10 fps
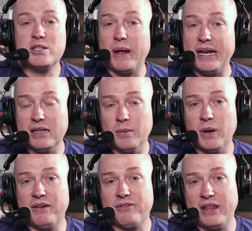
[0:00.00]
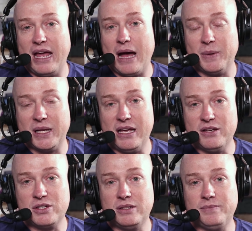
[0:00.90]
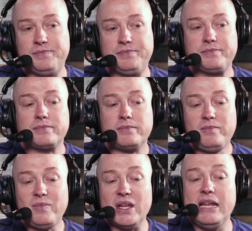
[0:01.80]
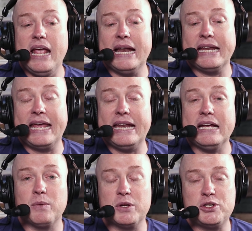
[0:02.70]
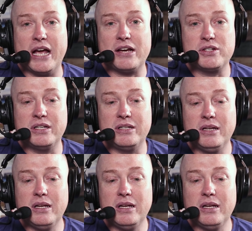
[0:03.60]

spending the money for the application, and getting a rejection